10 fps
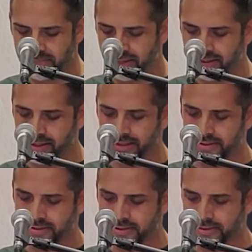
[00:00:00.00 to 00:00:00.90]

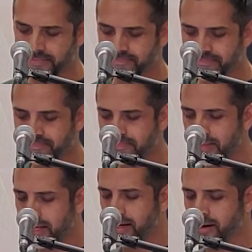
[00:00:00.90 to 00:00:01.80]
Americans
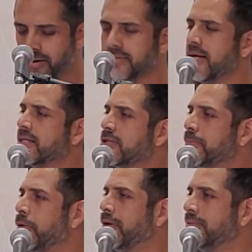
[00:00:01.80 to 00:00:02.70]
are addicted to
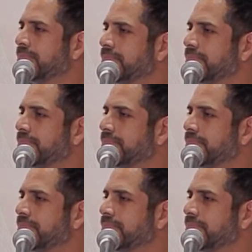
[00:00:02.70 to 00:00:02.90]
porn.